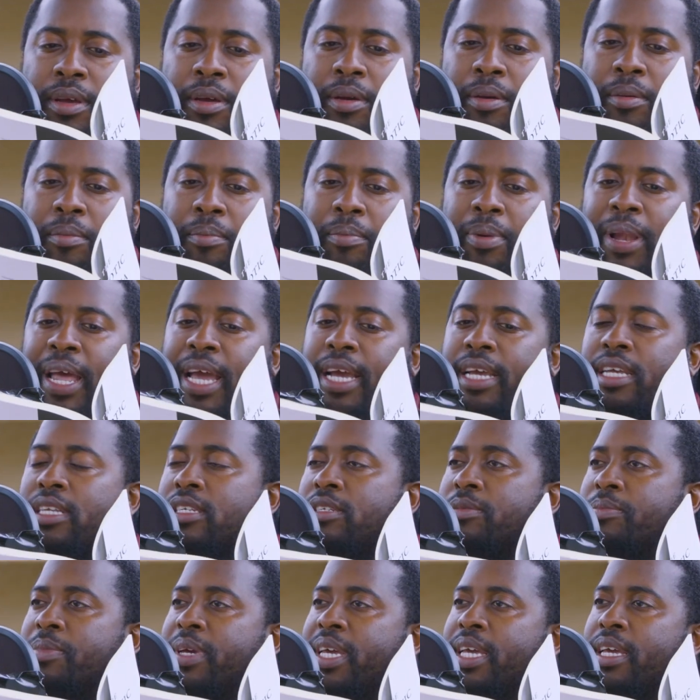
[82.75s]
Black
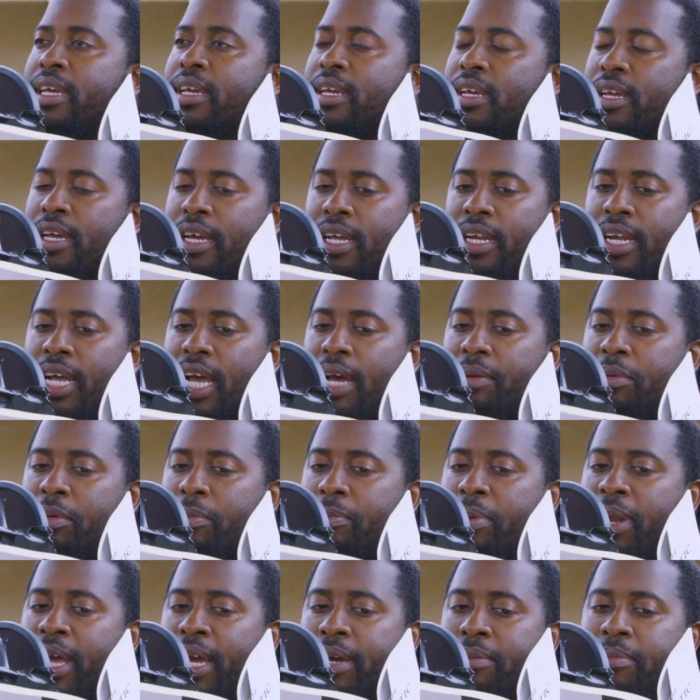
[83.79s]
is me, and I am a
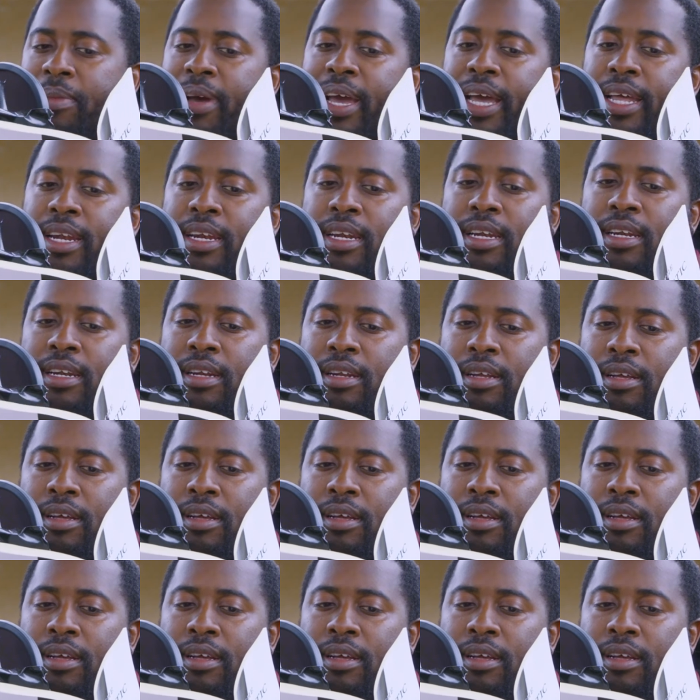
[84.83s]
black man.